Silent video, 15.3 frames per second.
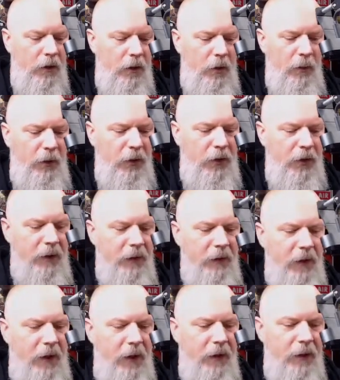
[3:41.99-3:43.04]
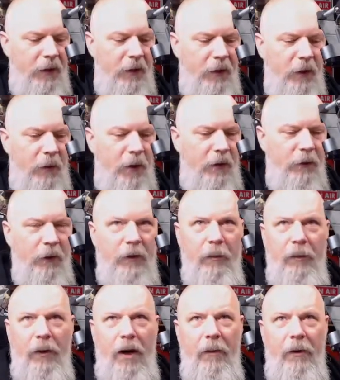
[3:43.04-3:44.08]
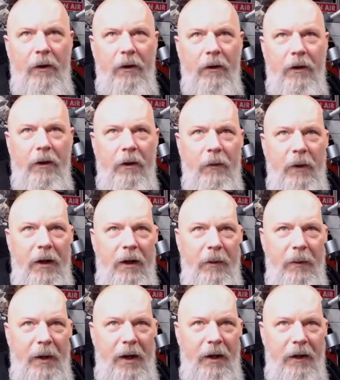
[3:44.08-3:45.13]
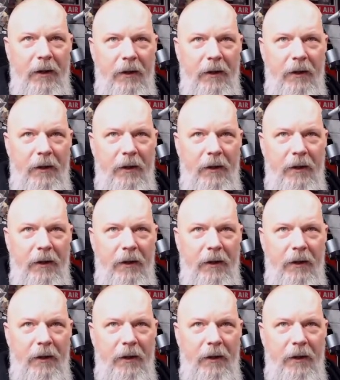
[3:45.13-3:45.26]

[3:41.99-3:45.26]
You put this on, you're ready for some primer, you're ready to paint.